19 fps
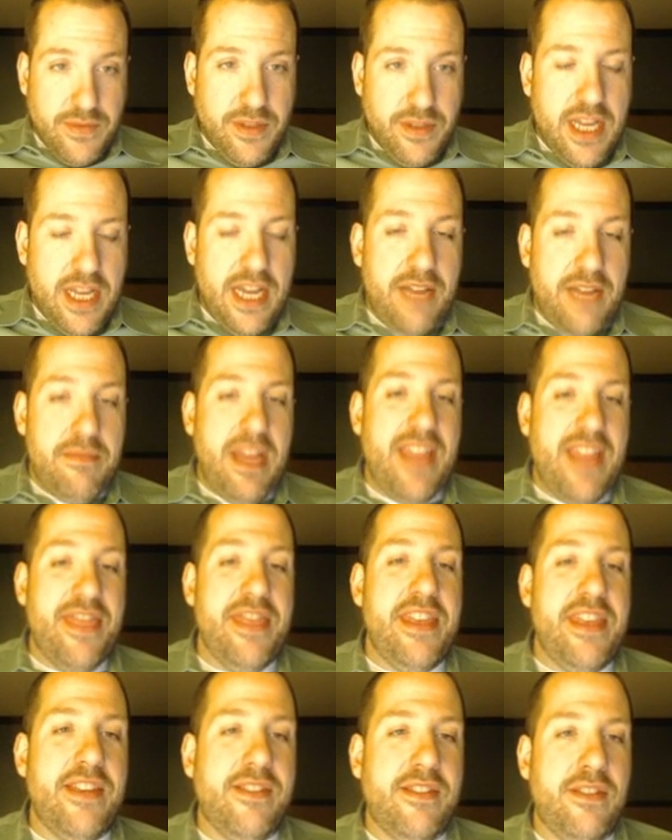Okay, and
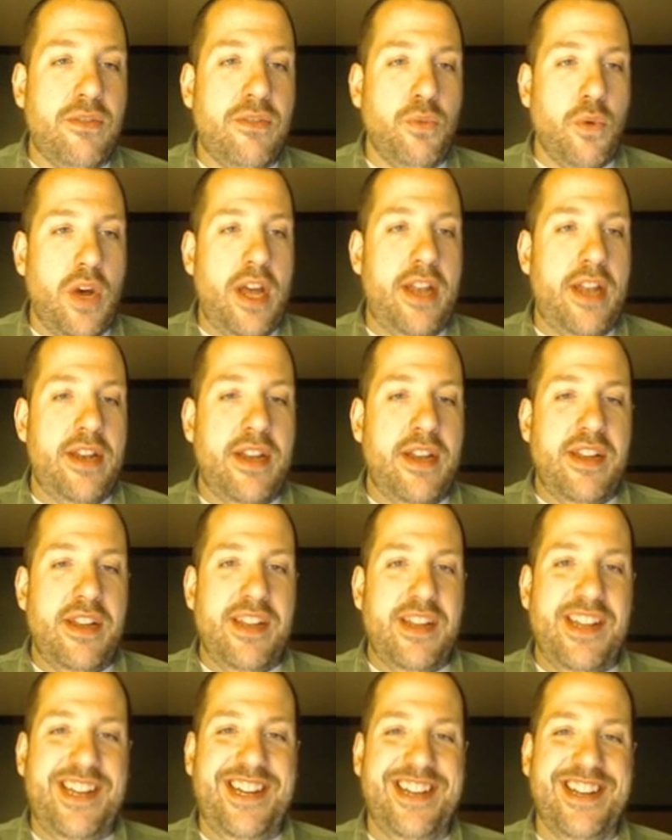this is what
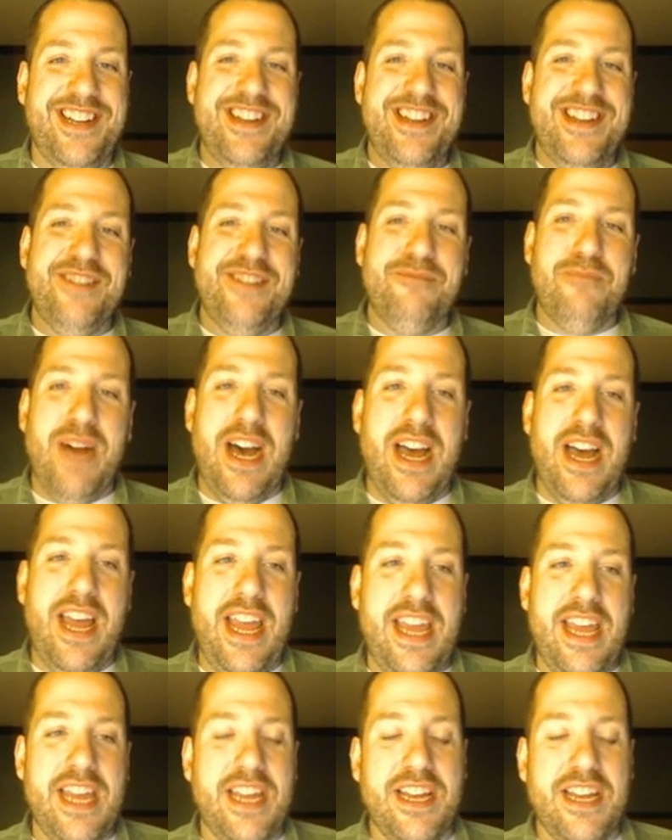
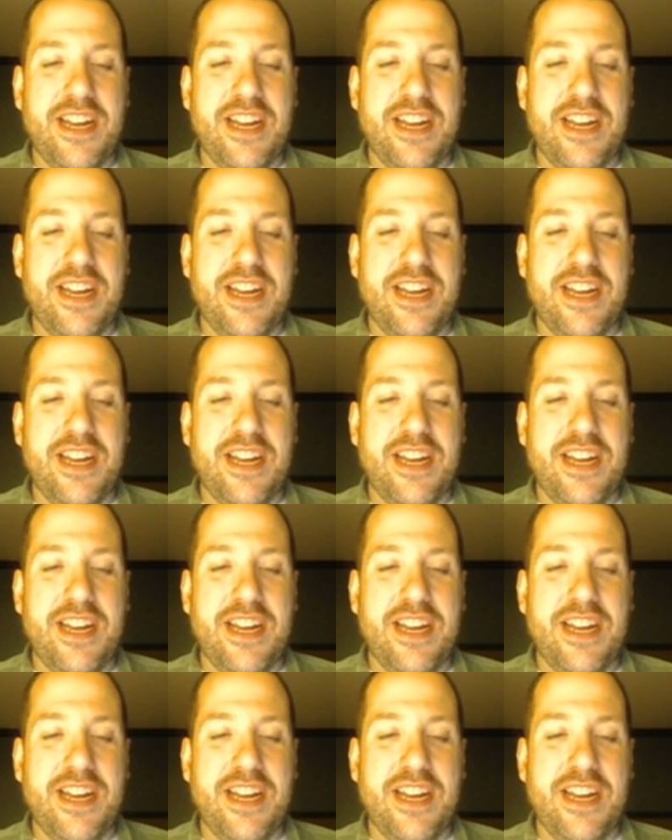my